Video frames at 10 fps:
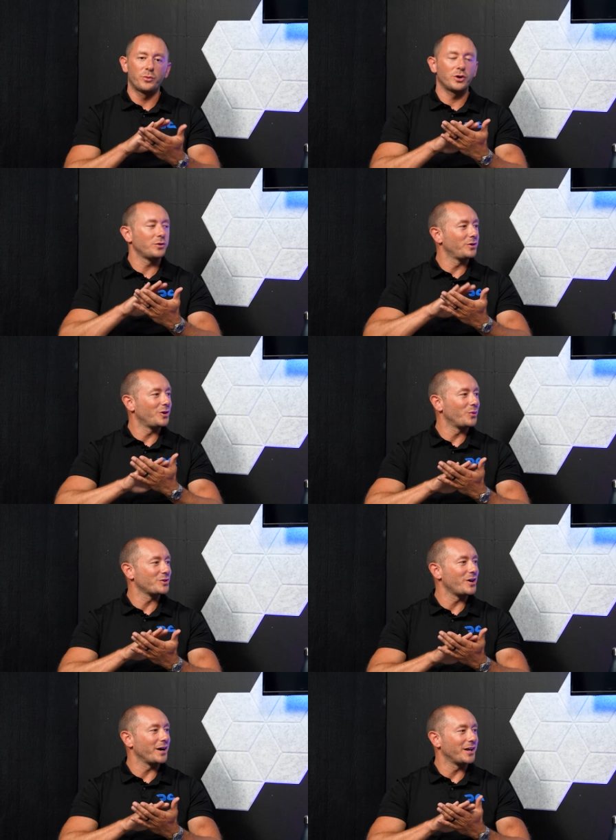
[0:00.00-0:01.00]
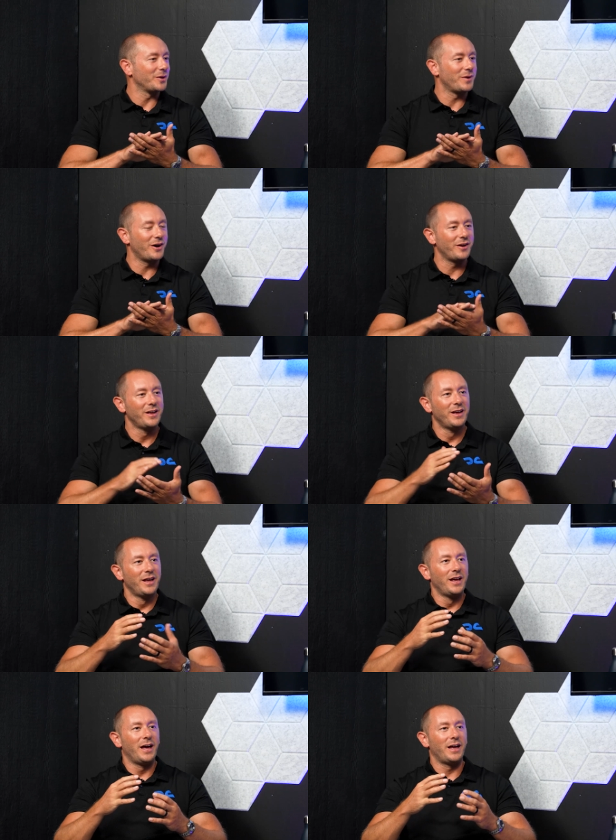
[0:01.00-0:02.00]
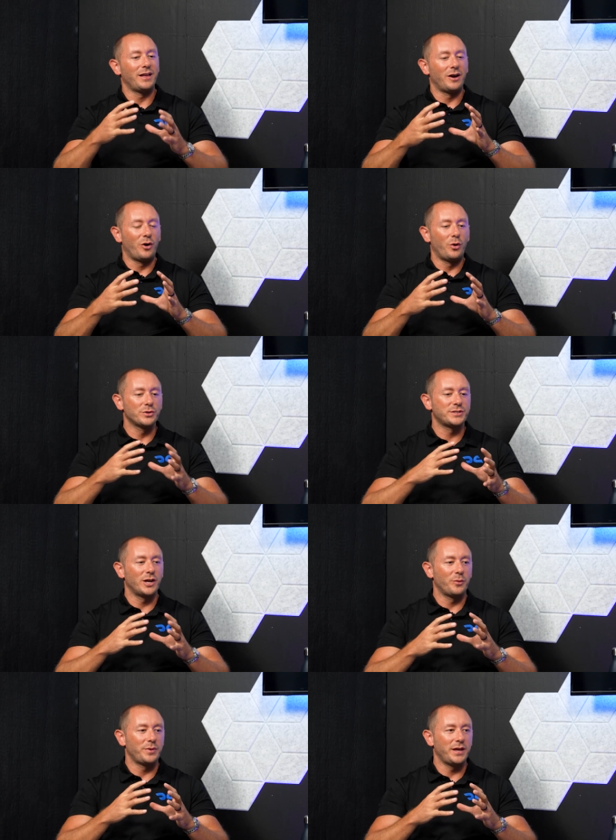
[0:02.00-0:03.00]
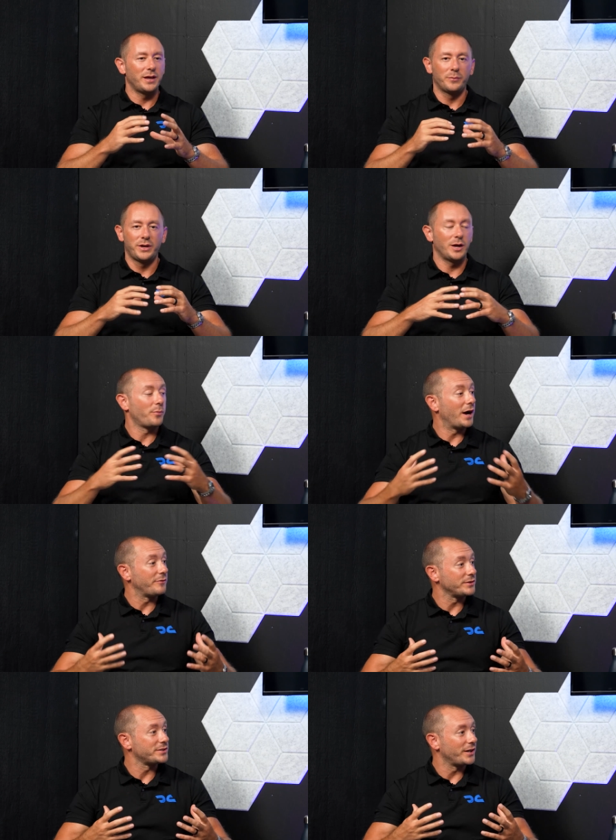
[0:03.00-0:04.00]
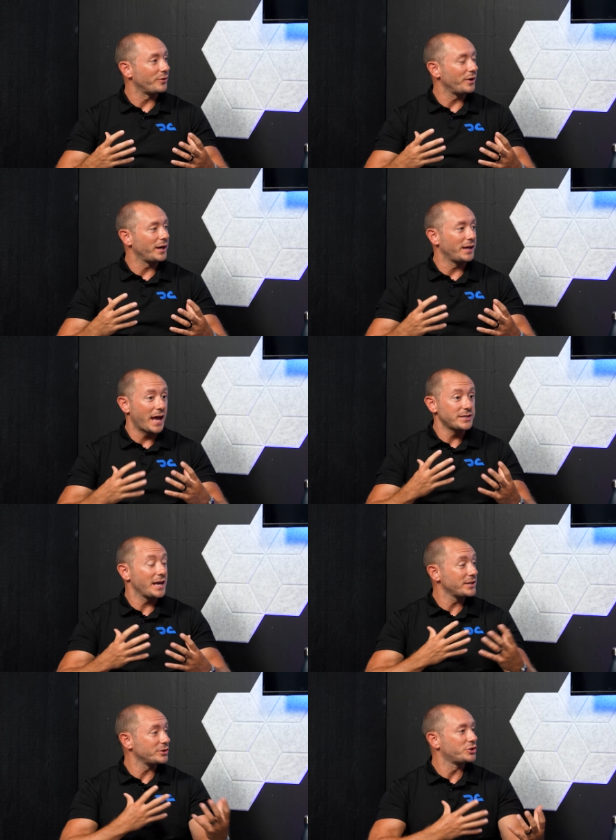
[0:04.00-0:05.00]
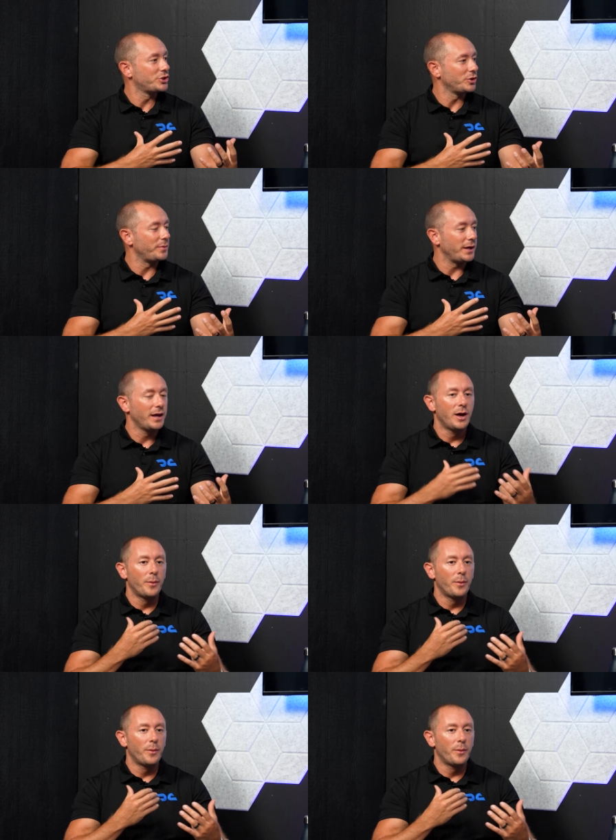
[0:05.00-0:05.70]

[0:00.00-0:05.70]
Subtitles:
we're talking about wholesale being a profit center, right? Mm-hmm. As it should be.